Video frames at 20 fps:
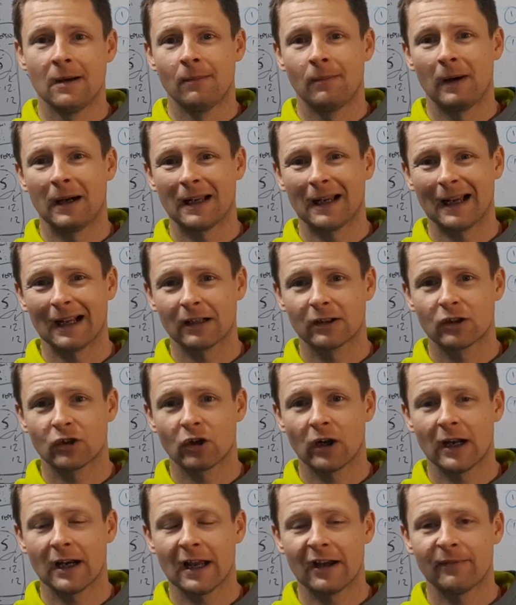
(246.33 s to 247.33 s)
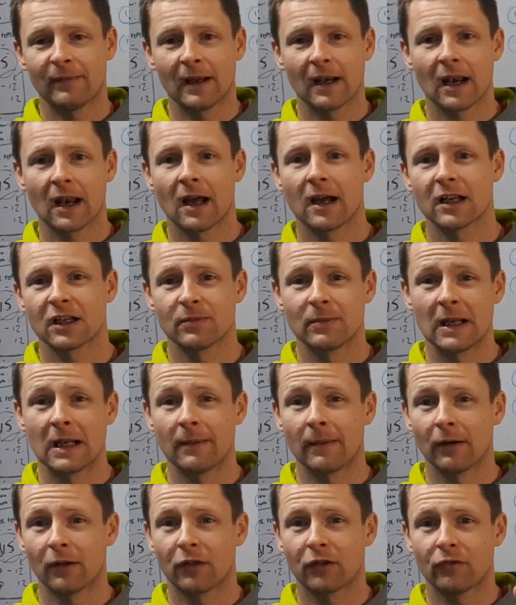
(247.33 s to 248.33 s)
I'll try to have my last meal
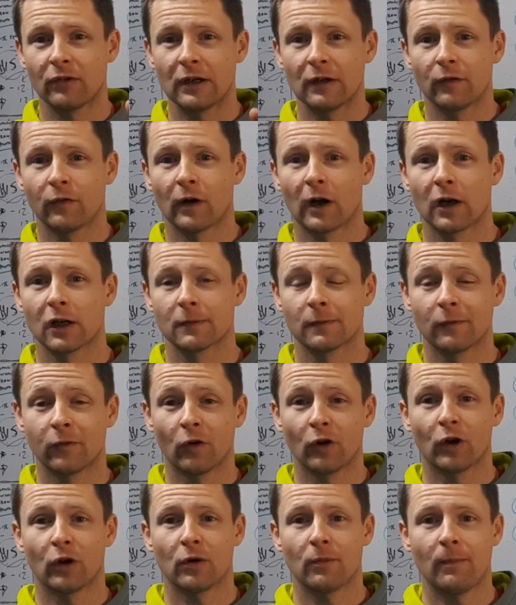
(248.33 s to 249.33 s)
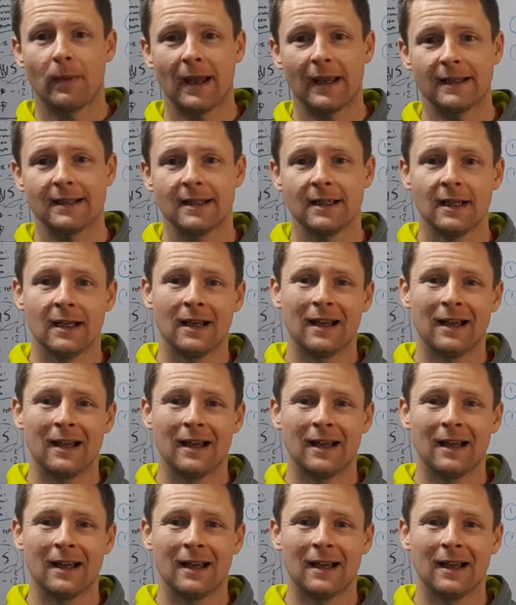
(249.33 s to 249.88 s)
about 3 to 4 hours before I go to bed.